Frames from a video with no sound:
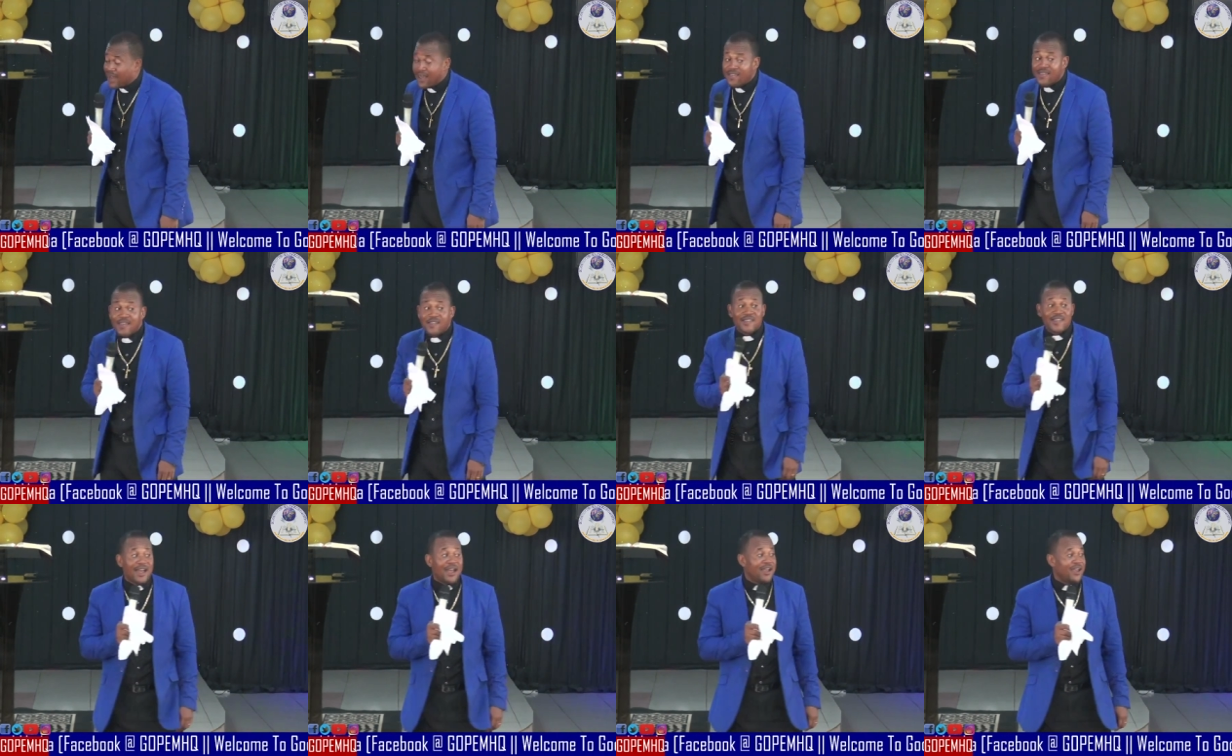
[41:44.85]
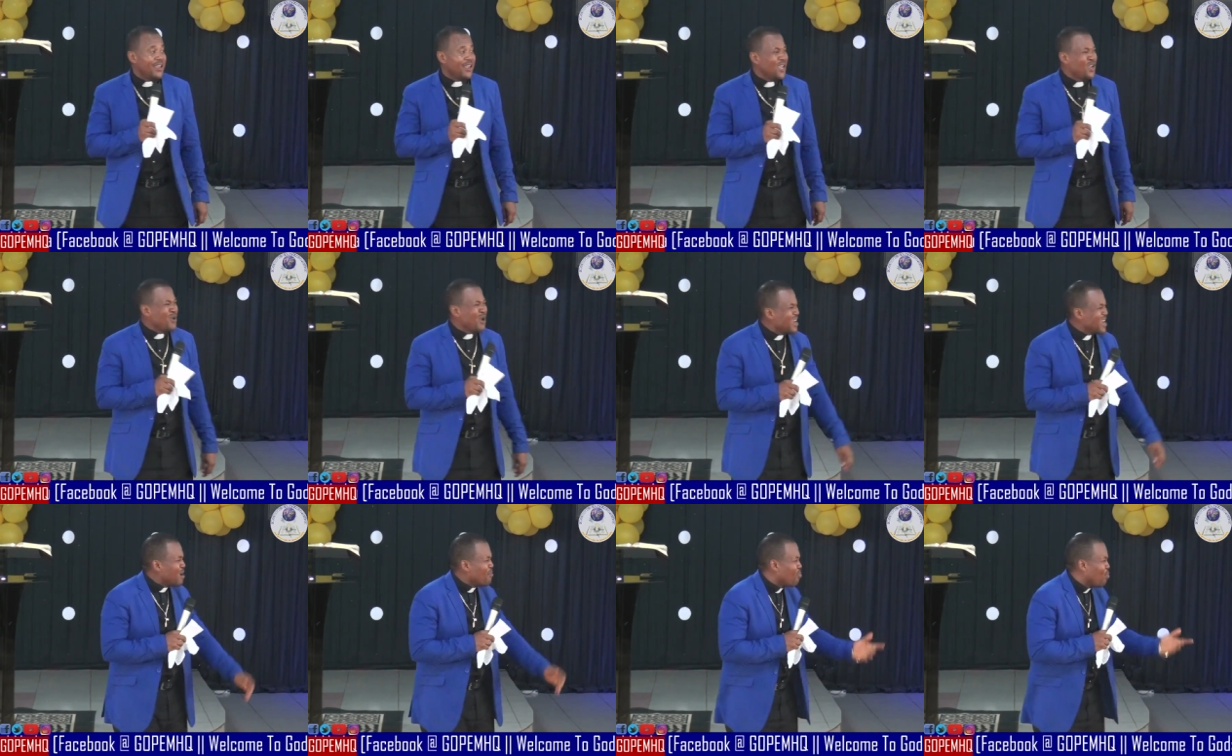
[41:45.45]
He said, sir, you know, at
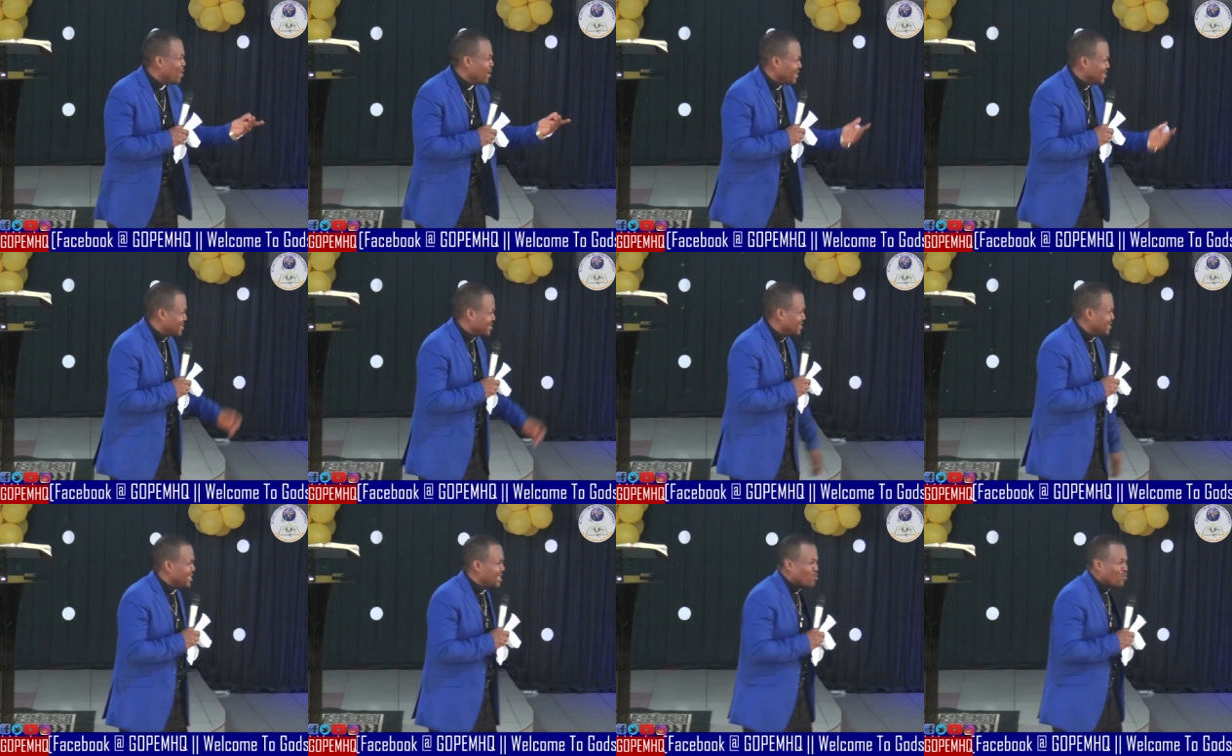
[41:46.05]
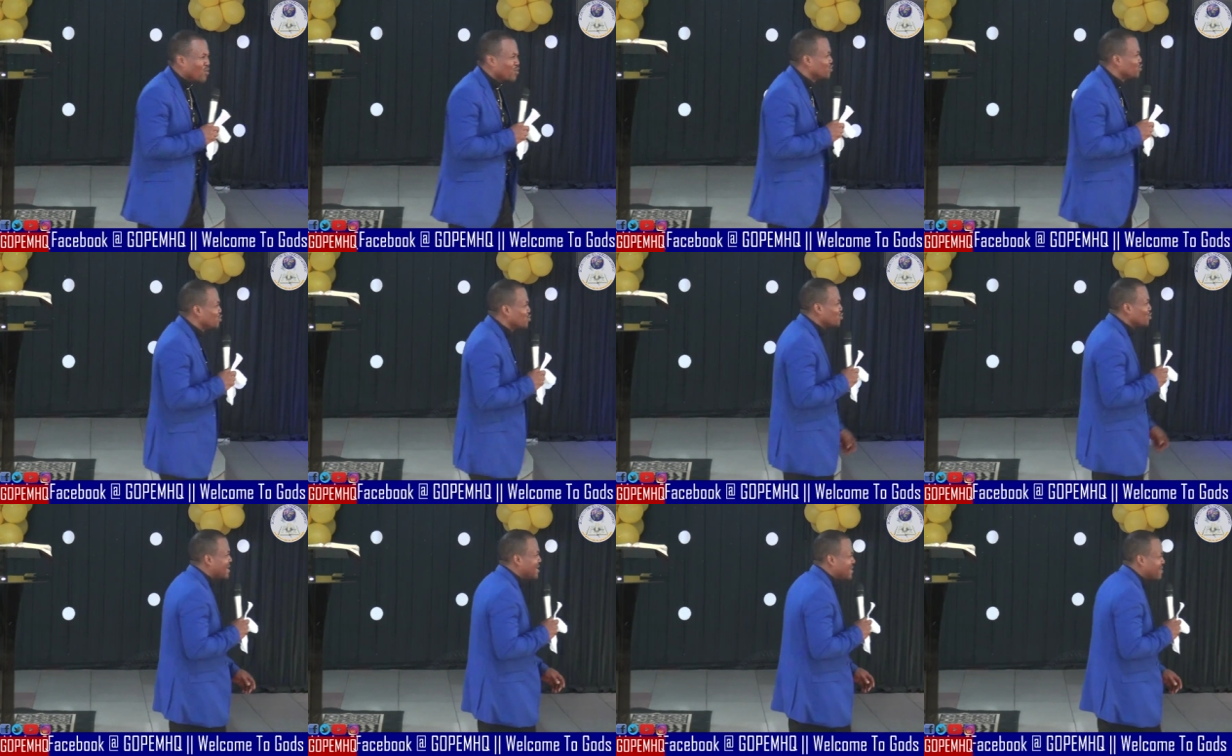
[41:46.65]
that point, they want to
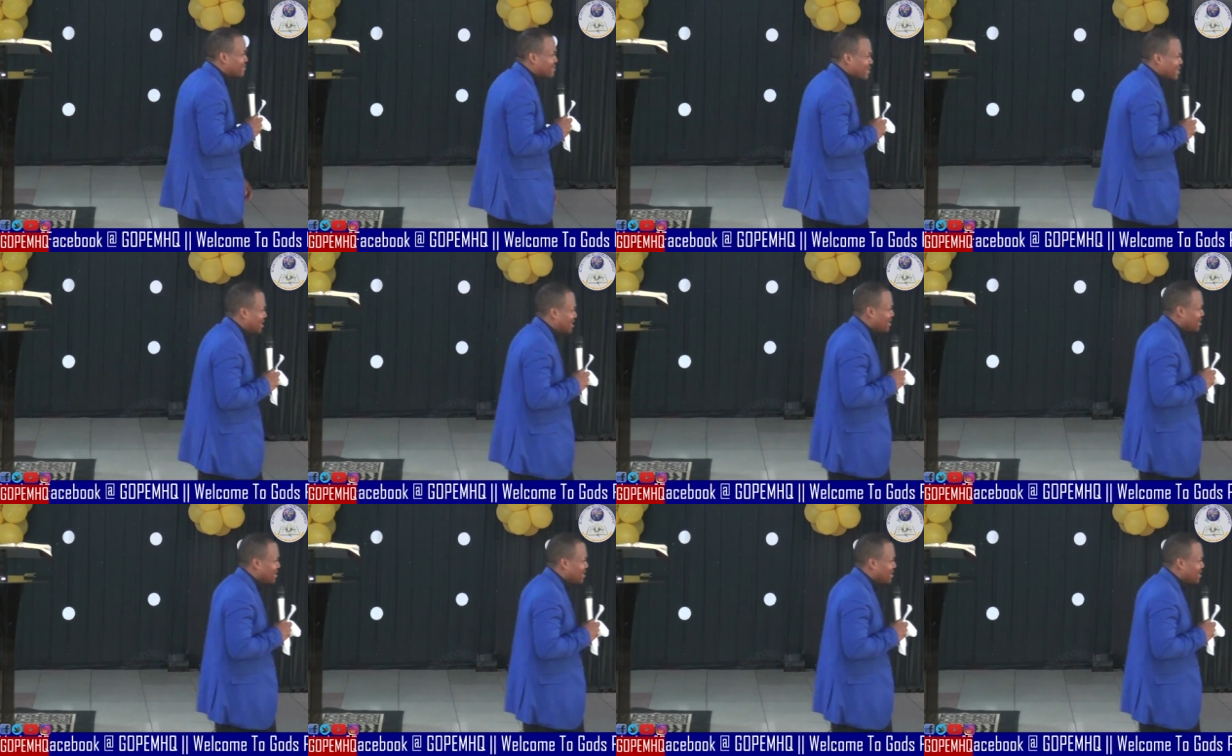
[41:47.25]
do anything.